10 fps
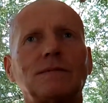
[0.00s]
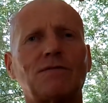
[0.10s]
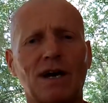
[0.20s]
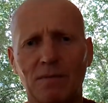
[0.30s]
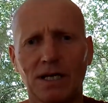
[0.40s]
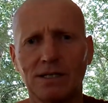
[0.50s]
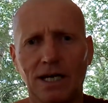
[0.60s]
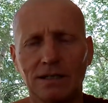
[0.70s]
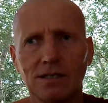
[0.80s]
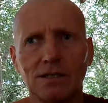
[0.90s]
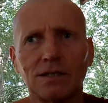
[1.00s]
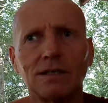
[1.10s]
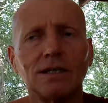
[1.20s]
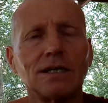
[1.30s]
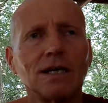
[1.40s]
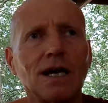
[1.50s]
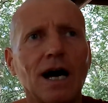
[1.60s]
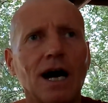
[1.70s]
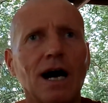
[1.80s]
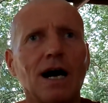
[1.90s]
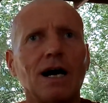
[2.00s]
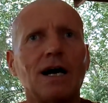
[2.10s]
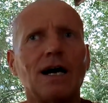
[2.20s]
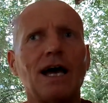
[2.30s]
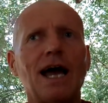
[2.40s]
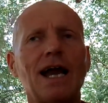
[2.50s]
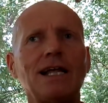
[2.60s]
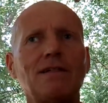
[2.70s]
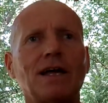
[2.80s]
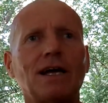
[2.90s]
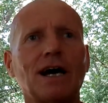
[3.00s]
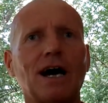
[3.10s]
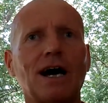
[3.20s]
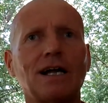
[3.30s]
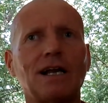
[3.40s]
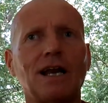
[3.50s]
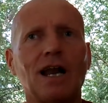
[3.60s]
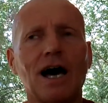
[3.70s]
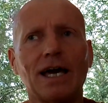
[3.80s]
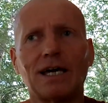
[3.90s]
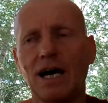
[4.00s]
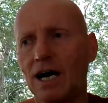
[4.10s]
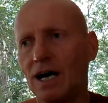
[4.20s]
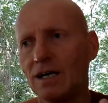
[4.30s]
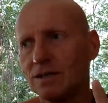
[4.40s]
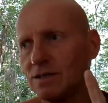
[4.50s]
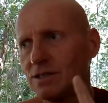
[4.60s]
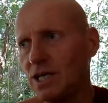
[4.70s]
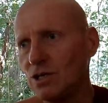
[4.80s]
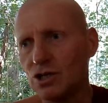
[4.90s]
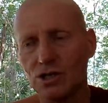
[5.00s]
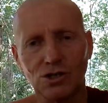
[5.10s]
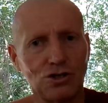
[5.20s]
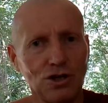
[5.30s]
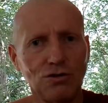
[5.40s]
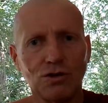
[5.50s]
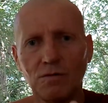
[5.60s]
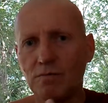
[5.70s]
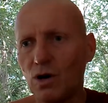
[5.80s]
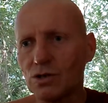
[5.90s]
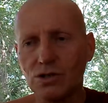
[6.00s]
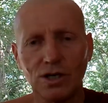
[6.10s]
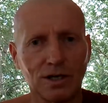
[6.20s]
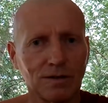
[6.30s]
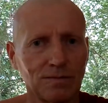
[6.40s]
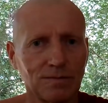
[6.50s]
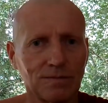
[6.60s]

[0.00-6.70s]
if that makes sense. Anything like teacher to student, boss to